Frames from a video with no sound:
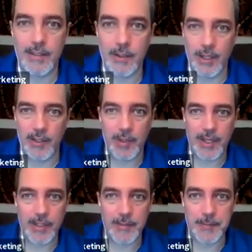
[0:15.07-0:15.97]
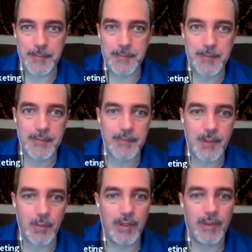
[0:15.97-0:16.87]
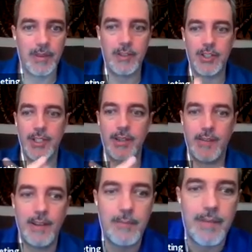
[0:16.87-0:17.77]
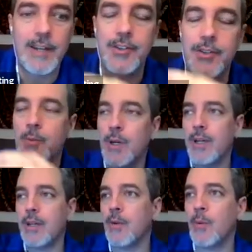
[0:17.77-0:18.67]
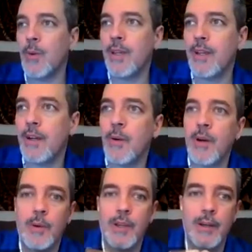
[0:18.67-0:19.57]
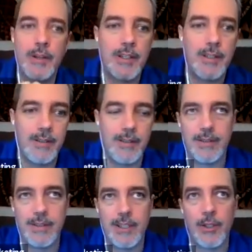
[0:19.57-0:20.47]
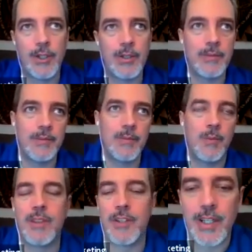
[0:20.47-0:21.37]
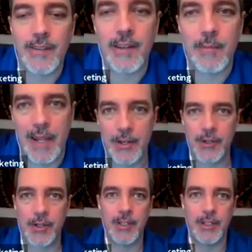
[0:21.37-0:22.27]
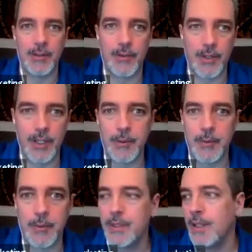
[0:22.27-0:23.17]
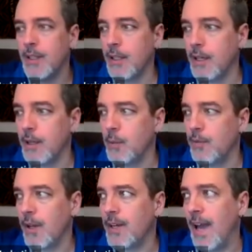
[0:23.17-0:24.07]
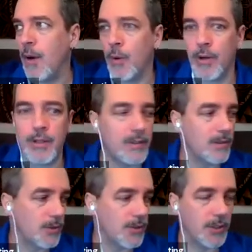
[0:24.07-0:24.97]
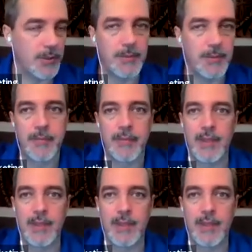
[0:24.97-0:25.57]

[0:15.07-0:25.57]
So let's begin with the Sheet Set Manager. Why are we here? Well, we're here to learn what the Sheet Set Manager can do for you. We've got an hour or so.